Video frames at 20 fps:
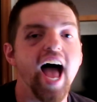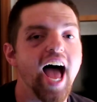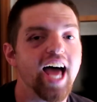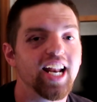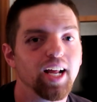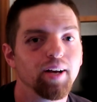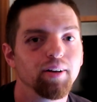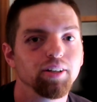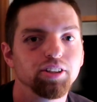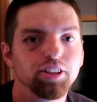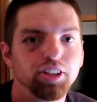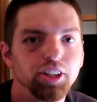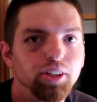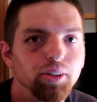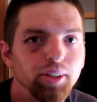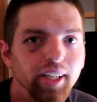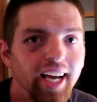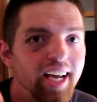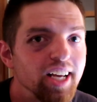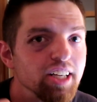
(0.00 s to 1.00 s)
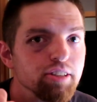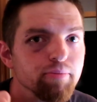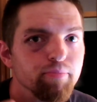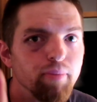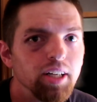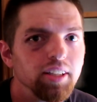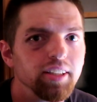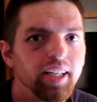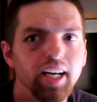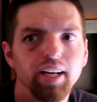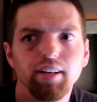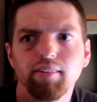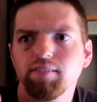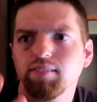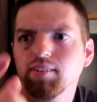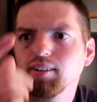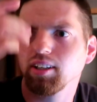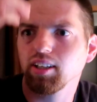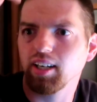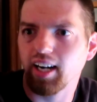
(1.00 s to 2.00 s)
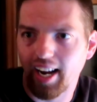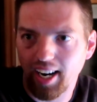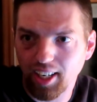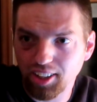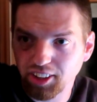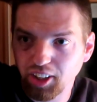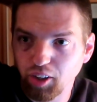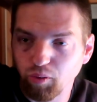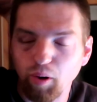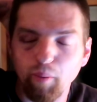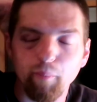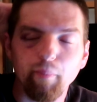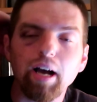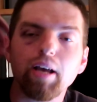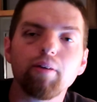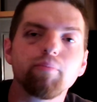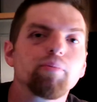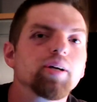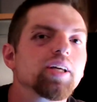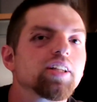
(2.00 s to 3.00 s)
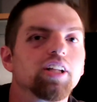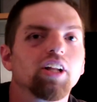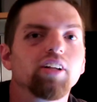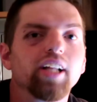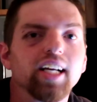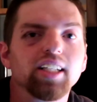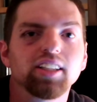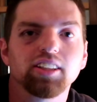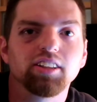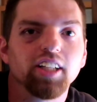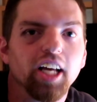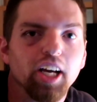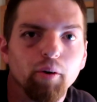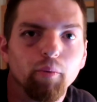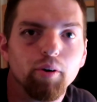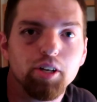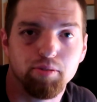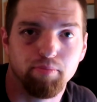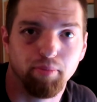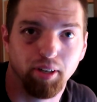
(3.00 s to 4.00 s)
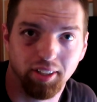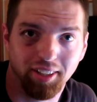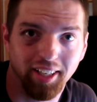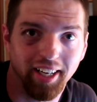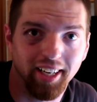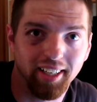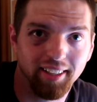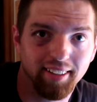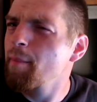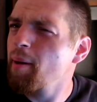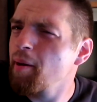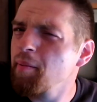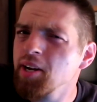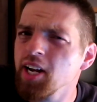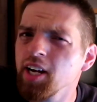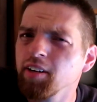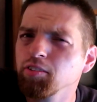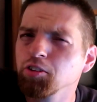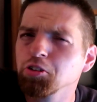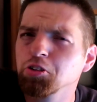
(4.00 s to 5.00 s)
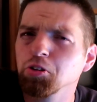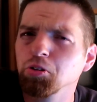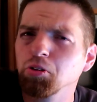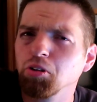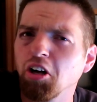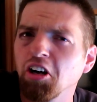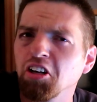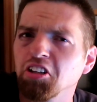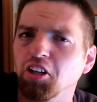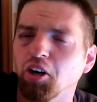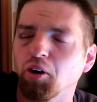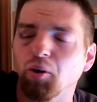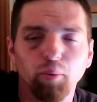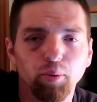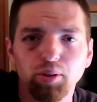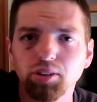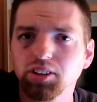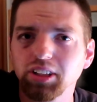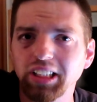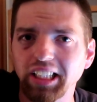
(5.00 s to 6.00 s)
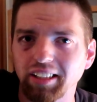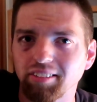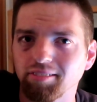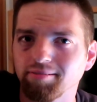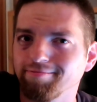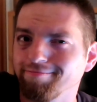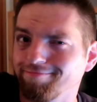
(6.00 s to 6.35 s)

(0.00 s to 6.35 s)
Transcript: And I'll see you guys Monday for actually what might be the last Nightwish Monday. Maybe not for too long though. We'll see.